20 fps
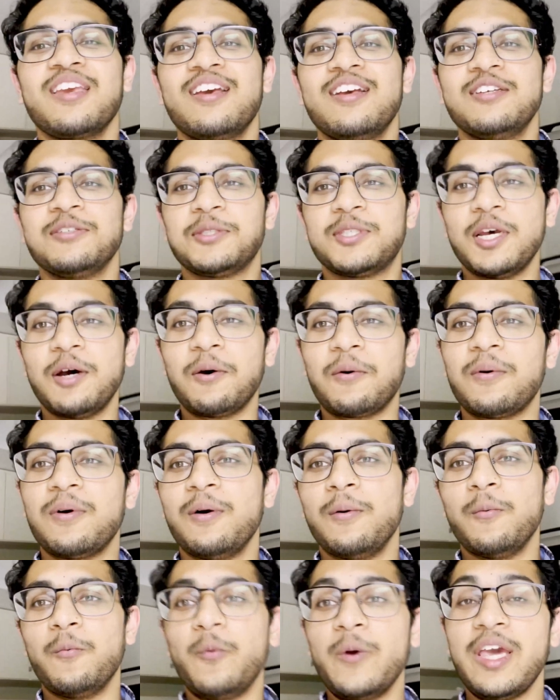So
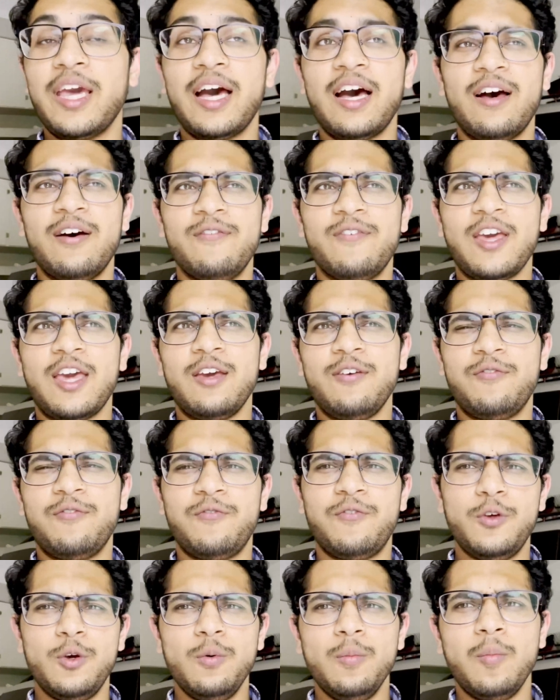we have a
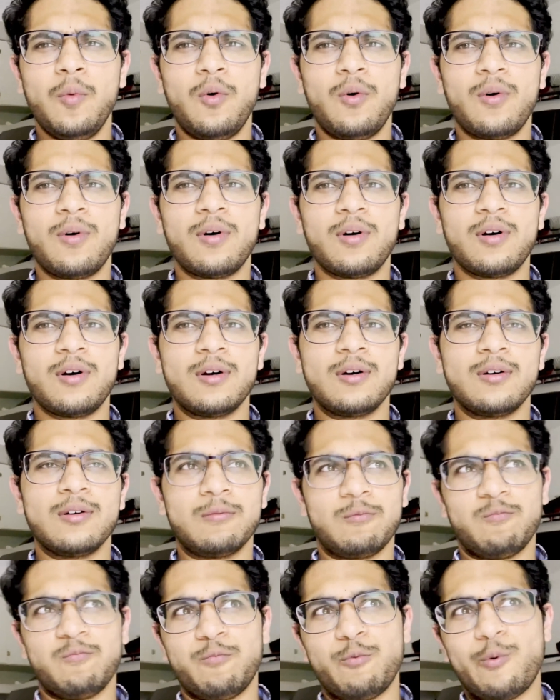few
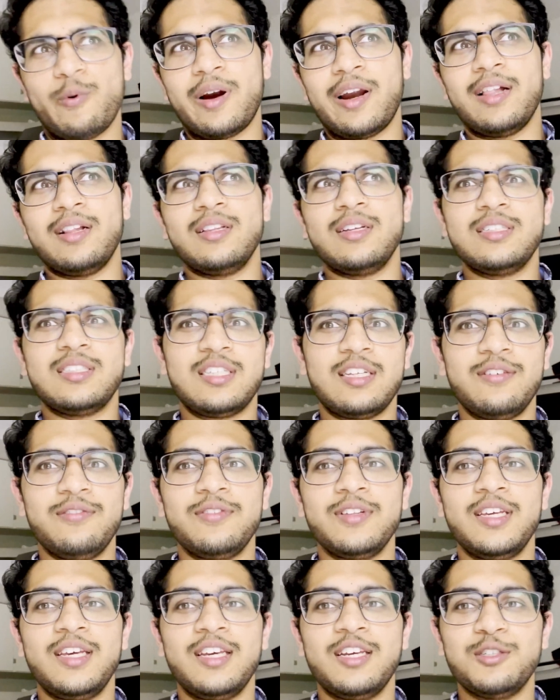more
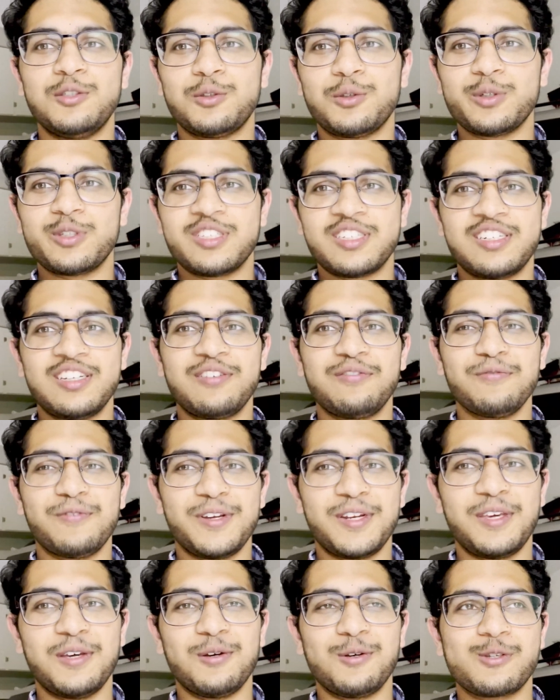relatively interesting
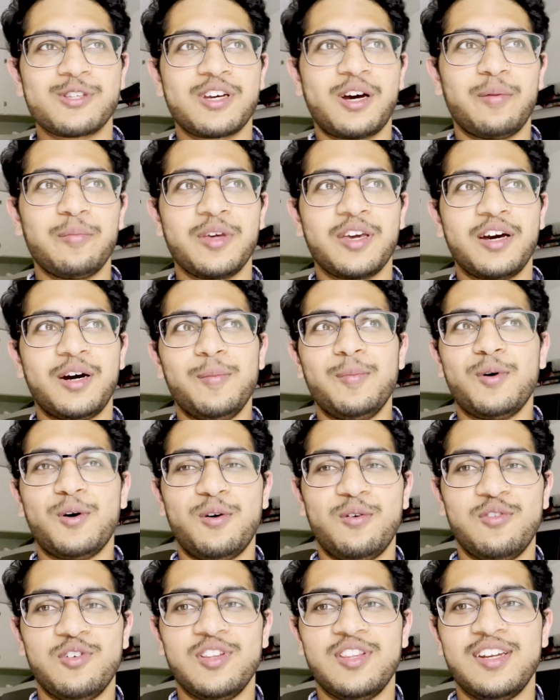videos coming up
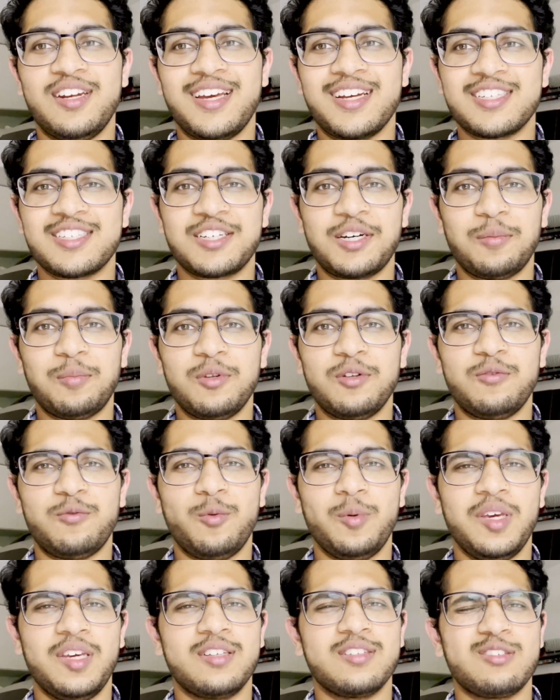over the next couple of
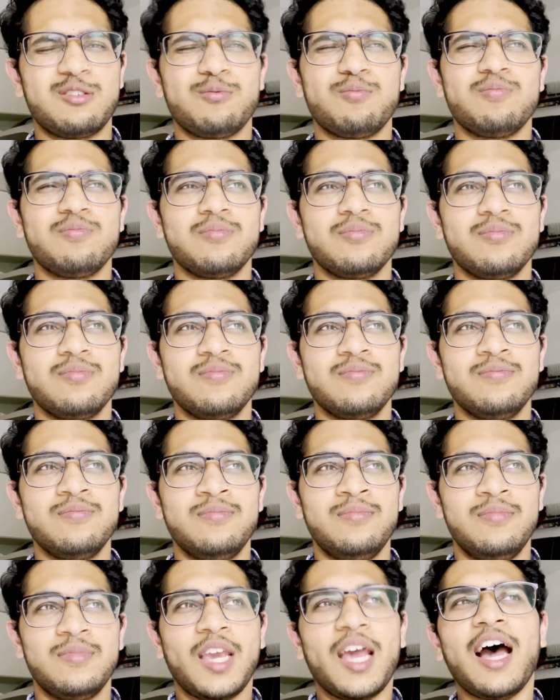weeks.
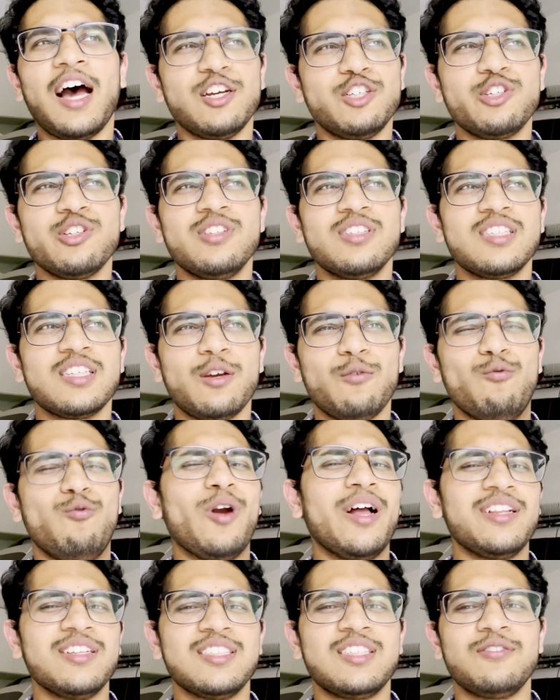I shouldn't say
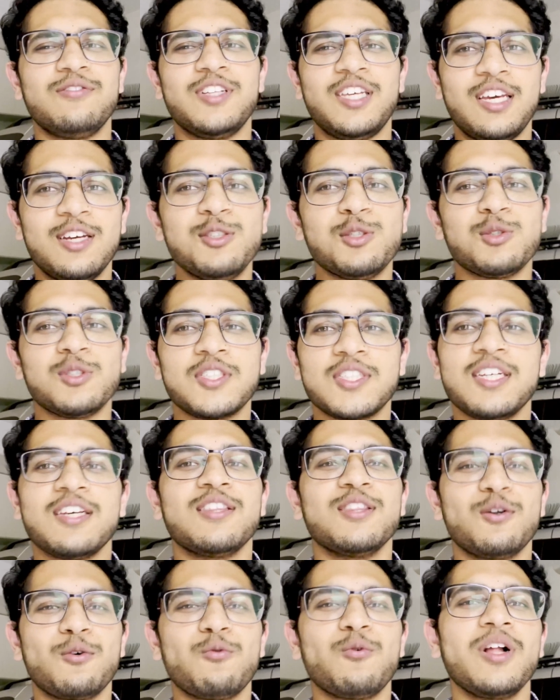relatively interesting,
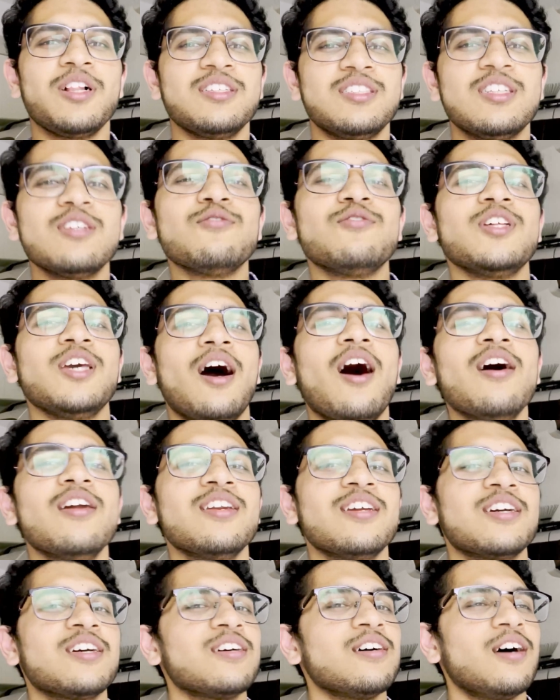they're relatively
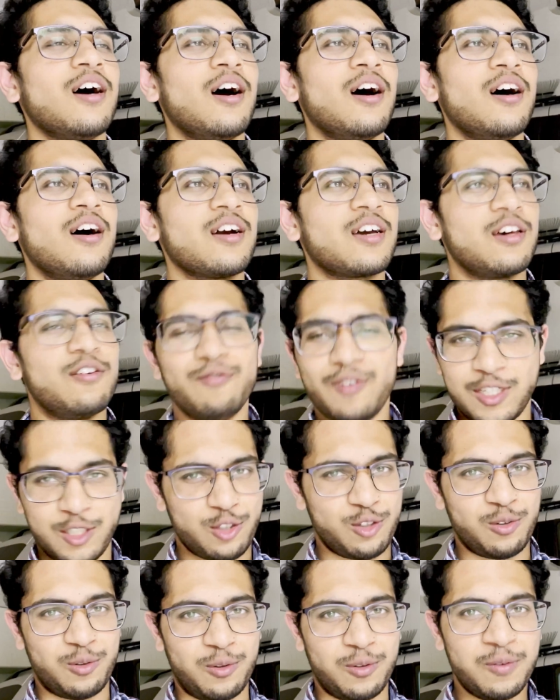
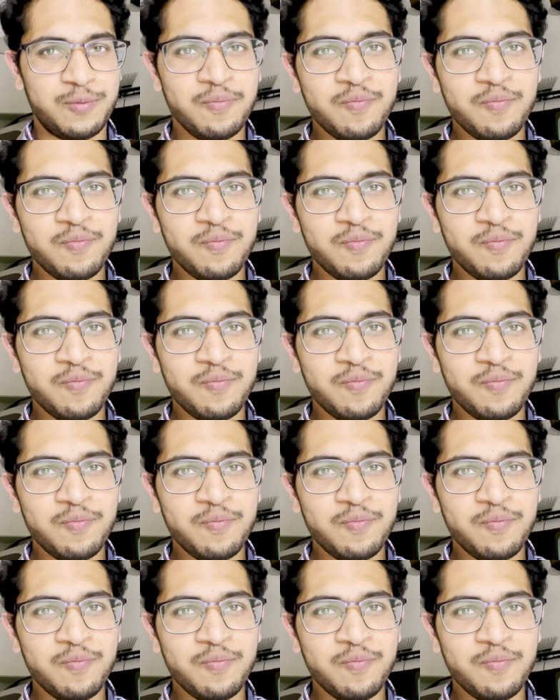unconventional